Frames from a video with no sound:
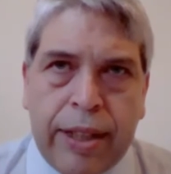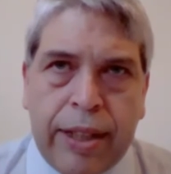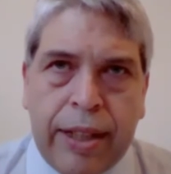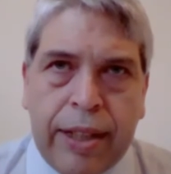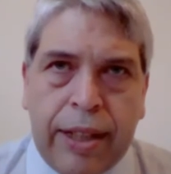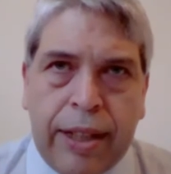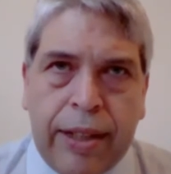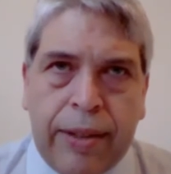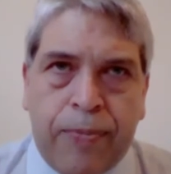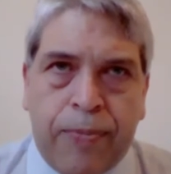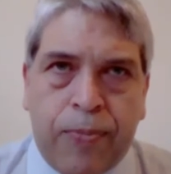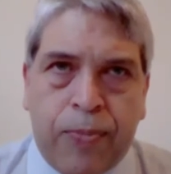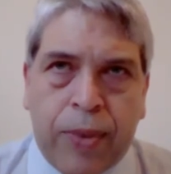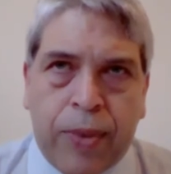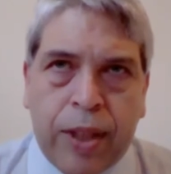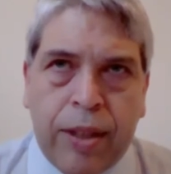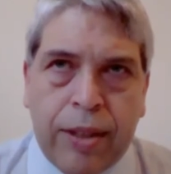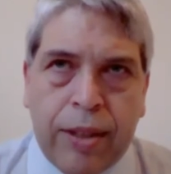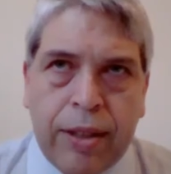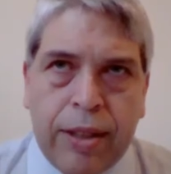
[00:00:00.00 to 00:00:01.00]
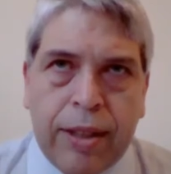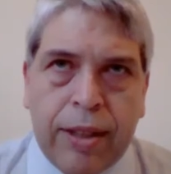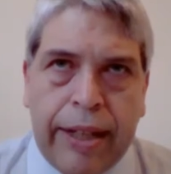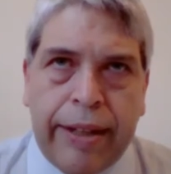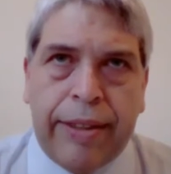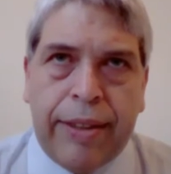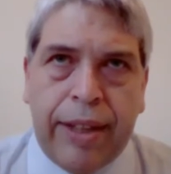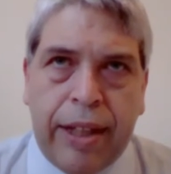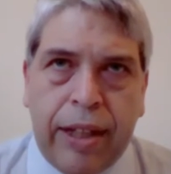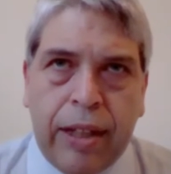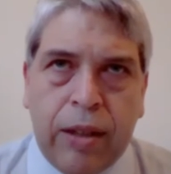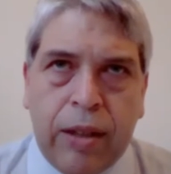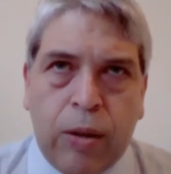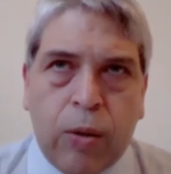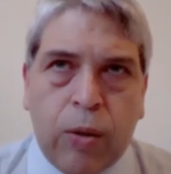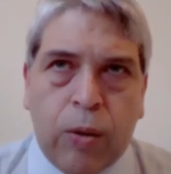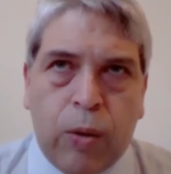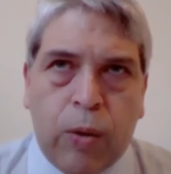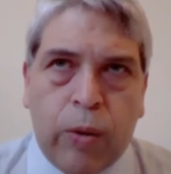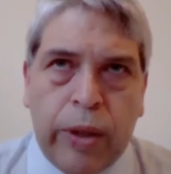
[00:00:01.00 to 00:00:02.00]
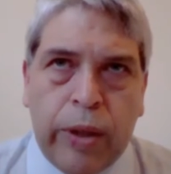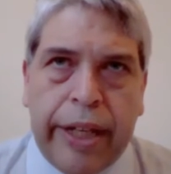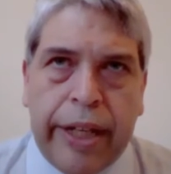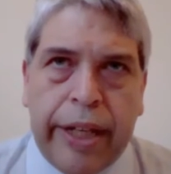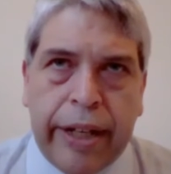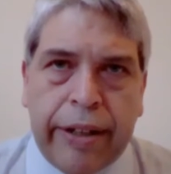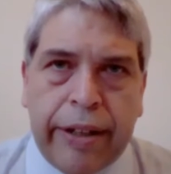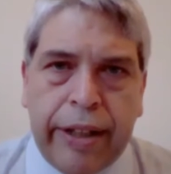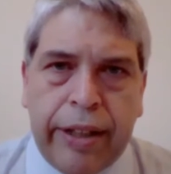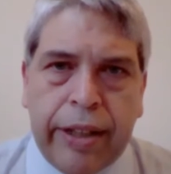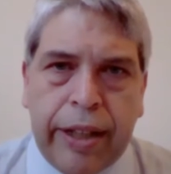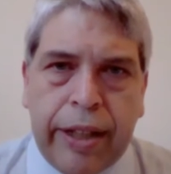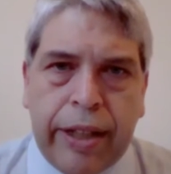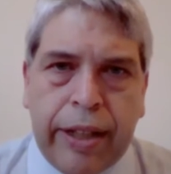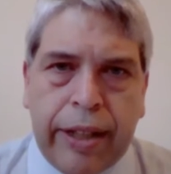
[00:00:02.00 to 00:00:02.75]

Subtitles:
I think they are in